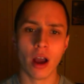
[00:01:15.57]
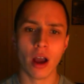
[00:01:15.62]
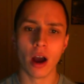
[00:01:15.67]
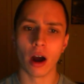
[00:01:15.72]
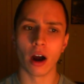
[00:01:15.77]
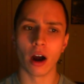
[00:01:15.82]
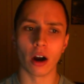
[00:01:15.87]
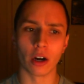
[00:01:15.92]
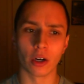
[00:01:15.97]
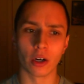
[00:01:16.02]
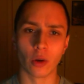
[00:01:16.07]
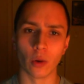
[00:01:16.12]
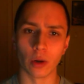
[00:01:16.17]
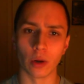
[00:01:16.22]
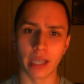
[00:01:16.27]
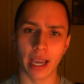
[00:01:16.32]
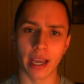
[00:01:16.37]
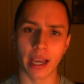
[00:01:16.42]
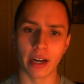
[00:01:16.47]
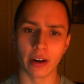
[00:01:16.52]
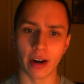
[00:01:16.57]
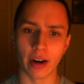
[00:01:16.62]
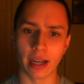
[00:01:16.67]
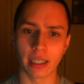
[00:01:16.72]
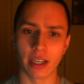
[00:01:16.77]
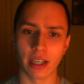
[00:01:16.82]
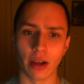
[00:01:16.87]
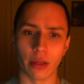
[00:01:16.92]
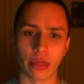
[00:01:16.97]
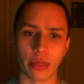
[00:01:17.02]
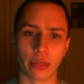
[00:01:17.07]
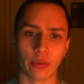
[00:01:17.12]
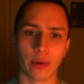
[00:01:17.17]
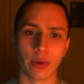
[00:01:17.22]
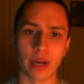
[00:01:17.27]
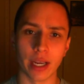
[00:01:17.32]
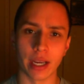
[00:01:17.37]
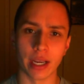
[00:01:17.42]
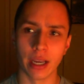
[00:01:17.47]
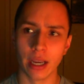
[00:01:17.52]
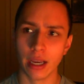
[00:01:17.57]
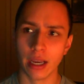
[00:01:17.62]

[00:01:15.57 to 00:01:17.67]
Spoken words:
hardcore gainer XL3